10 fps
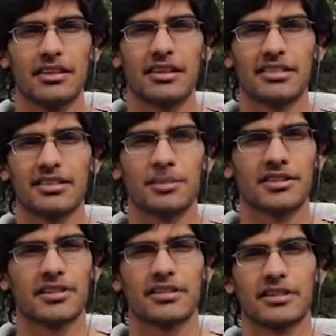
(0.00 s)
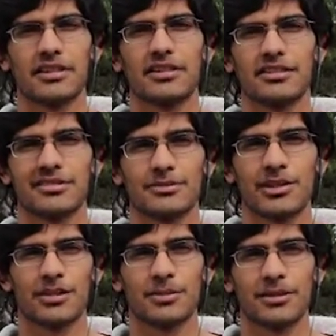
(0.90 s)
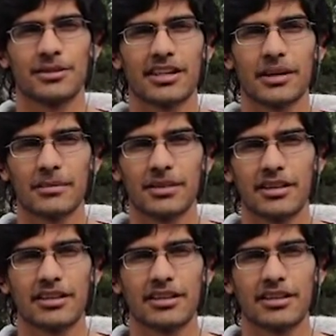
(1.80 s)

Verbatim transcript: On December 16th, there's a water polo game,